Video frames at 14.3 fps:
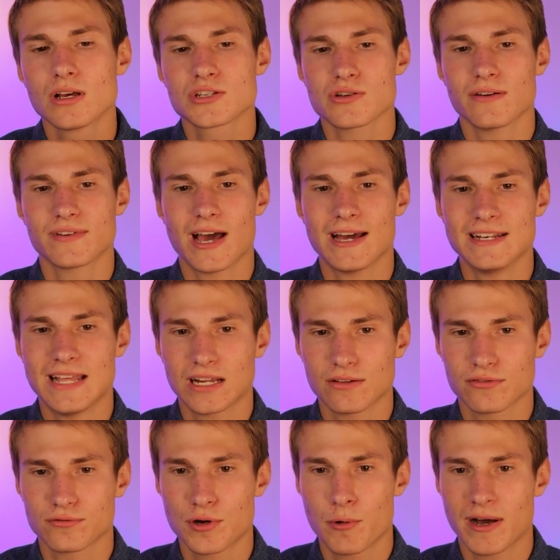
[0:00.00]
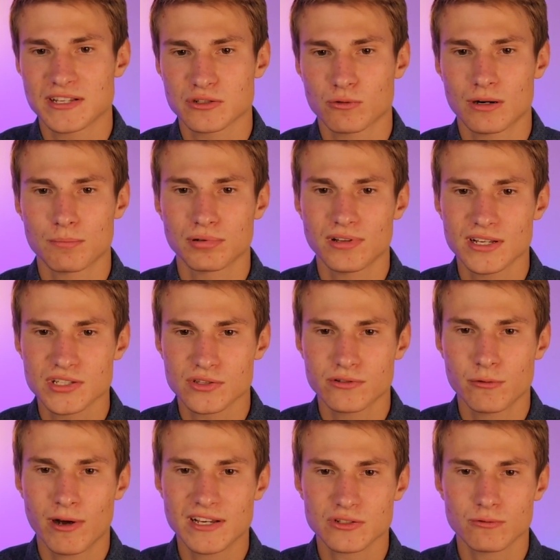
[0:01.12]
So I've got negative 3y squared plus
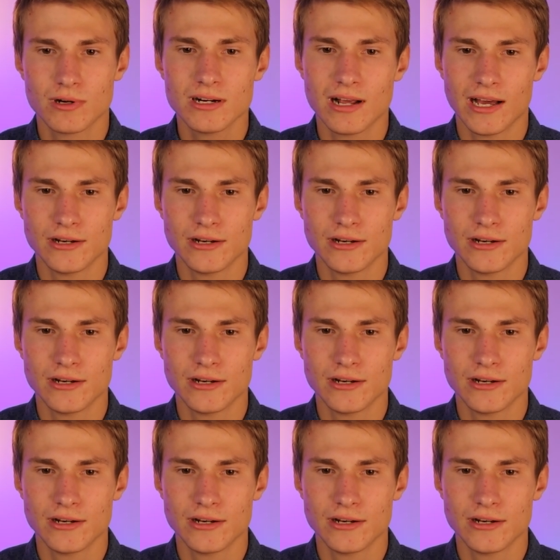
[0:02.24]
3y squared.